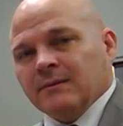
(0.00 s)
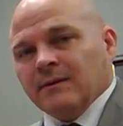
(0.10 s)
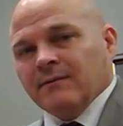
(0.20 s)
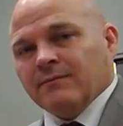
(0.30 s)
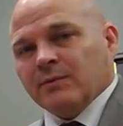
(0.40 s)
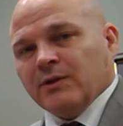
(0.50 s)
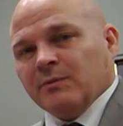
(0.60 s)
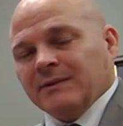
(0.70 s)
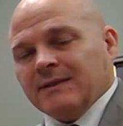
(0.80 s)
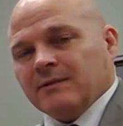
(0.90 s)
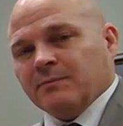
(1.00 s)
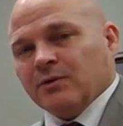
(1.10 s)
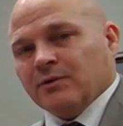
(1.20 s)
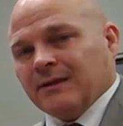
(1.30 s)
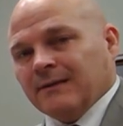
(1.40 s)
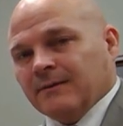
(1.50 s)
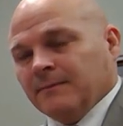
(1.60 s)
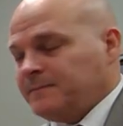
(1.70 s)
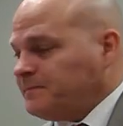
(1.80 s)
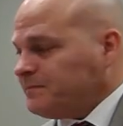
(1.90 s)
of renewable diesel per
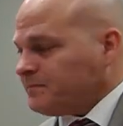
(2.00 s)
year.